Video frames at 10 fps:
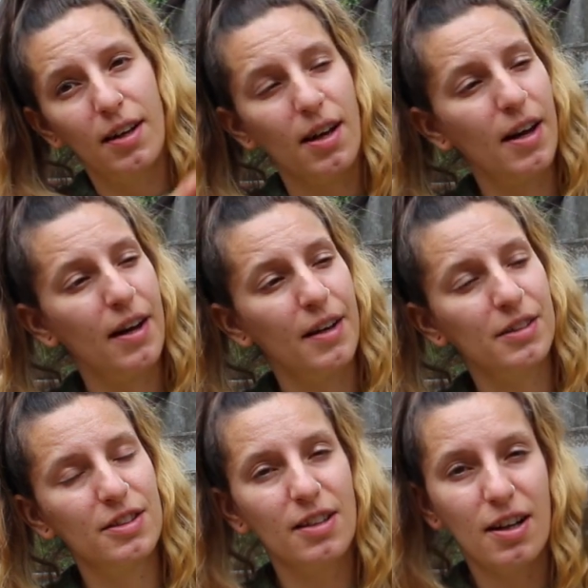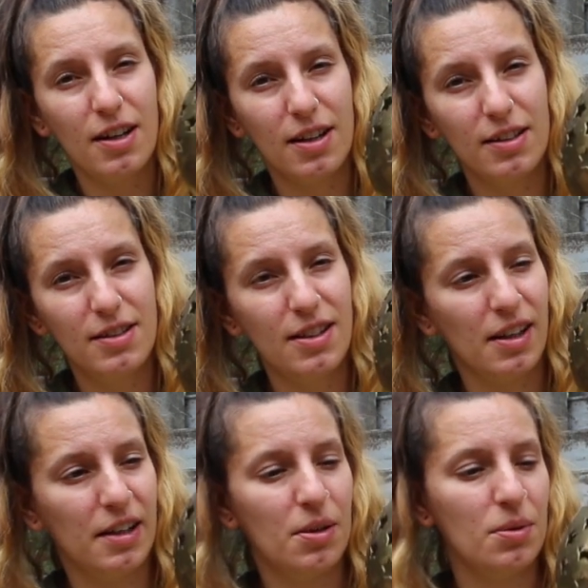uh, star tea
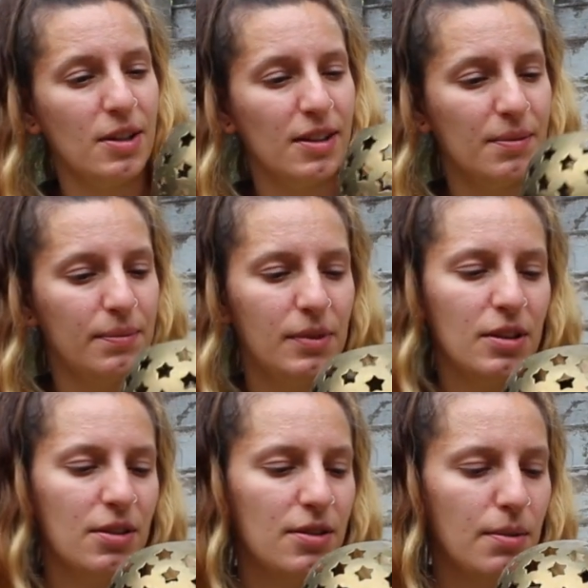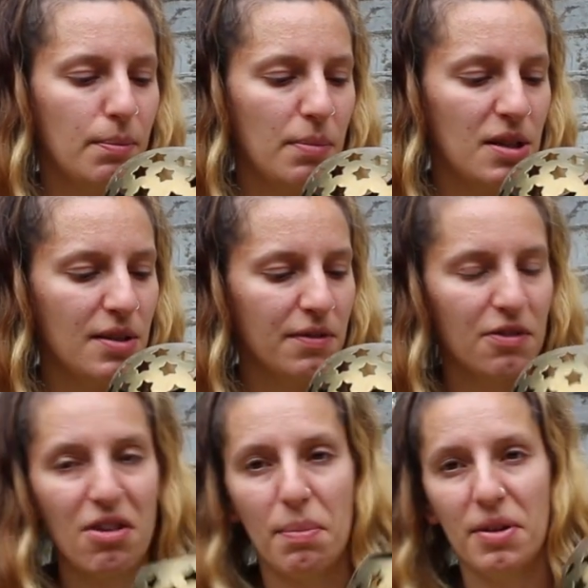light holder. It's got some bits of
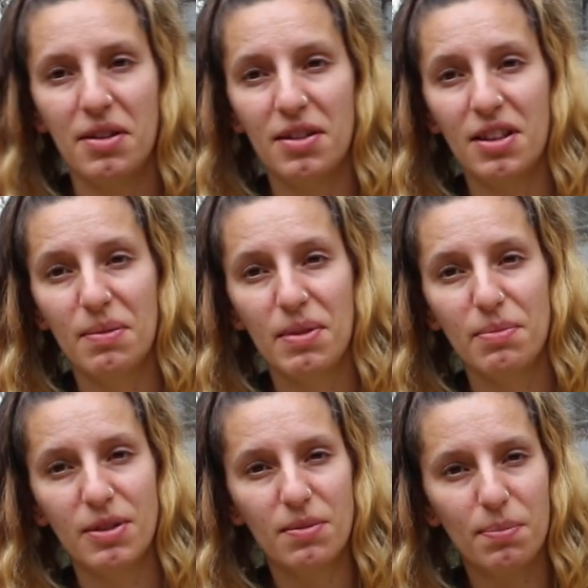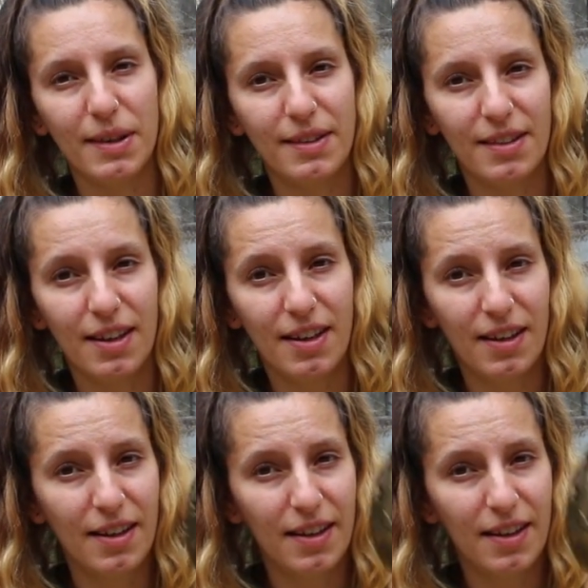crap in at the moment, but uh,